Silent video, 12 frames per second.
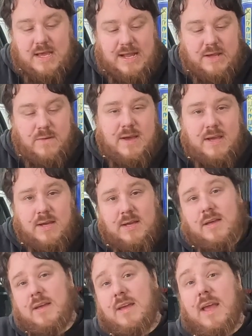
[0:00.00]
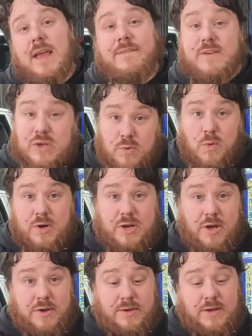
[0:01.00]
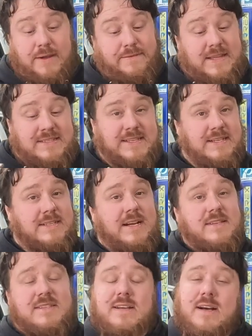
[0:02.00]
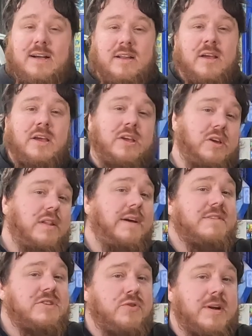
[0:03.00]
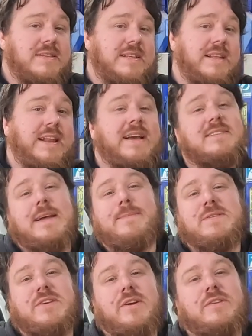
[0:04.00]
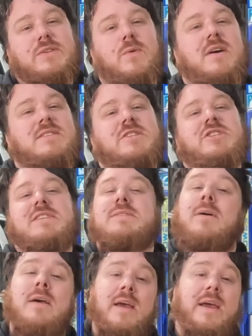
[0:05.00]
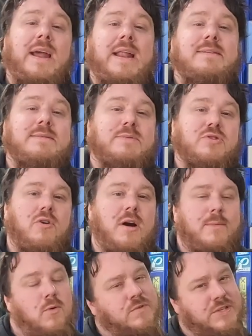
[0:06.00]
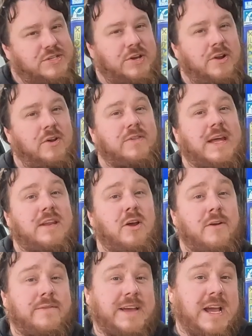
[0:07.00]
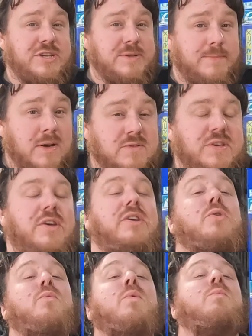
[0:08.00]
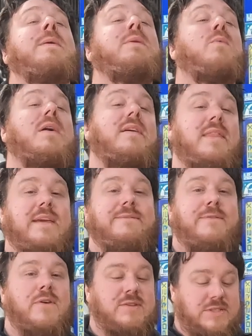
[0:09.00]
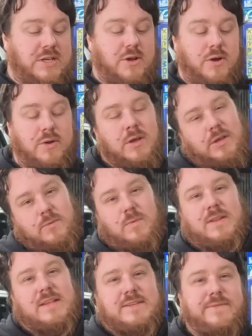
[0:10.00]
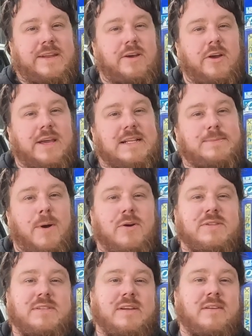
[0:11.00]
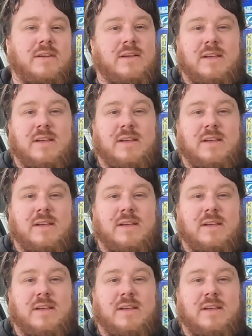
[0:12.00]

Anyway, if you want to know if this thing's going to start, you'll have to join us in the next episode. So I suggest hitting subscribe, also turning on that notification bell so you will be one of the first to know when this video gets posted.